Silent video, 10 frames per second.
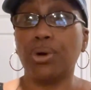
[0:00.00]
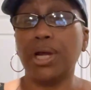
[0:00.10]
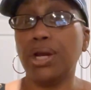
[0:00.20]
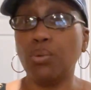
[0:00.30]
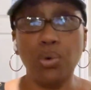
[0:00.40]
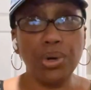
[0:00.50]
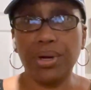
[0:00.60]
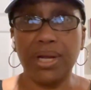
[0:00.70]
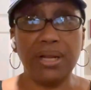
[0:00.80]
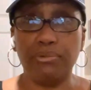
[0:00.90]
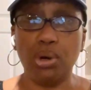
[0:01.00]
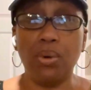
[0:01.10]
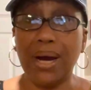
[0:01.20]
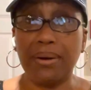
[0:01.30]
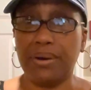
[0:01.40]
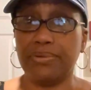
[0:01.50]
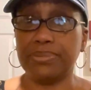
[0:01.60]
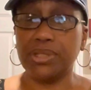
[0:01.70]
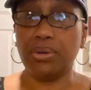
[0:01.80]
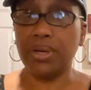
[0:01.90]
and the water didn't even go out of
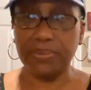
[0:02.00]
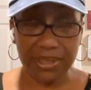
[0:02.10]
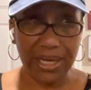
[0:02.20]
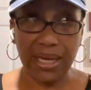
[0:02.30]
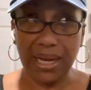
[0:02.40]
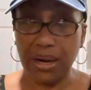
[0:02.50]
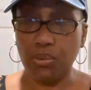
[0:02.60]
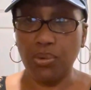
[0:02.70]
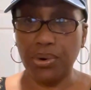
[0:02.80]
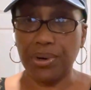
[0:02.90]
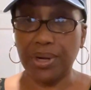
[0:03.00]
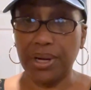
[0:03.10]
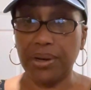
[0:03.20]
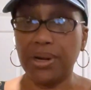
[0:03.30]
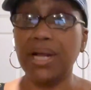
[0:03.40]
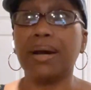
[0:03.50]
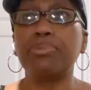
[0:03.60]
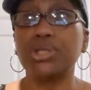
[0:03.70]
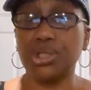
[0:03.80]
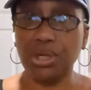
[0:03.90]
them. So it was like a lot of water in there, and I
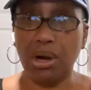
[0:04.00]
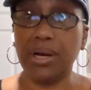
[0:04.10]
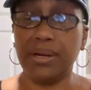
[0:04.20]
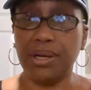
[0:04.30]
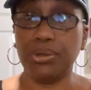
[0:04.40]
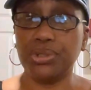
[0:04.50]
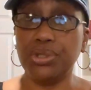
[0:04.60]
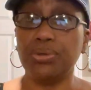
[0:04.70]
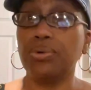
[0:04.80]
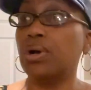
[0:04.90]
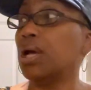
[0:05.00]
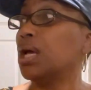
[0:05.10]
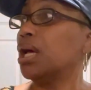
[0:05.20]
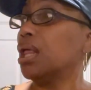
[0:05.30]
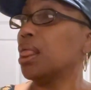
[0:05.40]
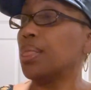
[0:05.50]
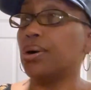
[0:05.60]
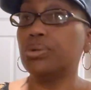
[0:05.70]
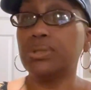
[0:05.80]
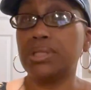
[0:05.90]
put salt in there too.
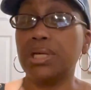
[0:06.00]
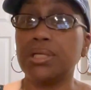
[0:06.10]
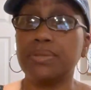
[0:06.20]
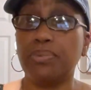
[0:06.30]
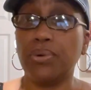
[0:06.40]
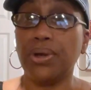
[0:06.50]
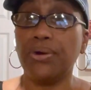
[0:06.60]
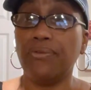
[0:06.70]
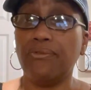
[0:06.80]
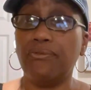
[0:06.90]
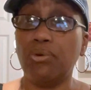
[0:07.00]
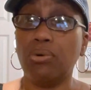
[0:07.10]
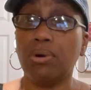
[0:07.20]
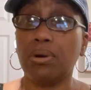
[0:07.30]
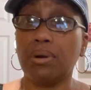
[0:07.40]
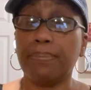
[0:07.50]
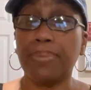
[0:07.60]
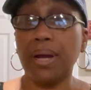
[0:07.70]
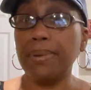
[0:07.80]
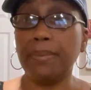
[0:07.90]
Those things boiled for
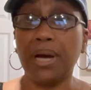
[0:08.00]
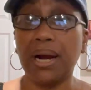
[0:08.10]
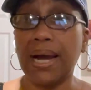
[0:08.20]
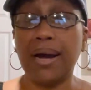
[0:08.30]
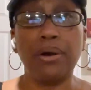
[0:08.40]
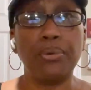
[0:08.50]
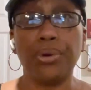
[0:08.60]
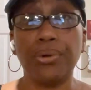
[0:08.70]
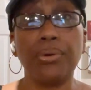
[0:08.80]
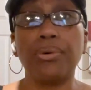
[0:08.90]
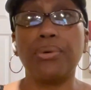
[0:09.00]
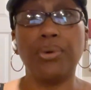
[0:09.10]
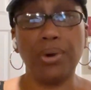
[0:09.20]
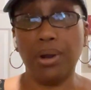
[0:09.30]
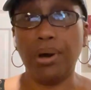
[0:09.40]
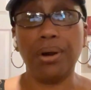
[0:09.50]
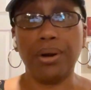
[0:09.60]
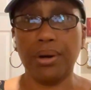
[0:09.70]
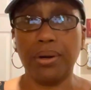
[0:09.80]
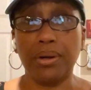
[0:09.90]
probably about an hour or
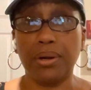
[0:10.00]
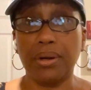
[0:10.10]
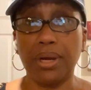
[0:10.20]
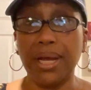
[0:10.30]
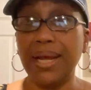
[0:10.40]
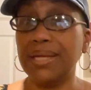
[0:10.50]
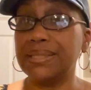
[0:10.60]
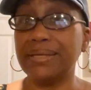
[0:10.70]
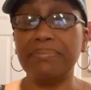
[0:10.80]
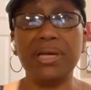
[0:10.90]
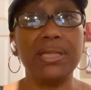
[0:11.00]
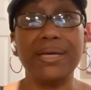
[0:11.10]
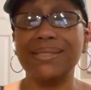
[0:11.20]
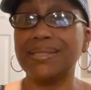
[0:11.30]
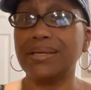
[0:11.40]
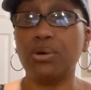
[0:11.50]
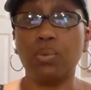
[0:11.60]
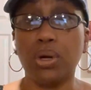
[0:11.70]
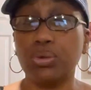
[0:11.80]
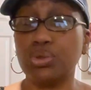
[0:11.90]
longer. And to me, they still weren't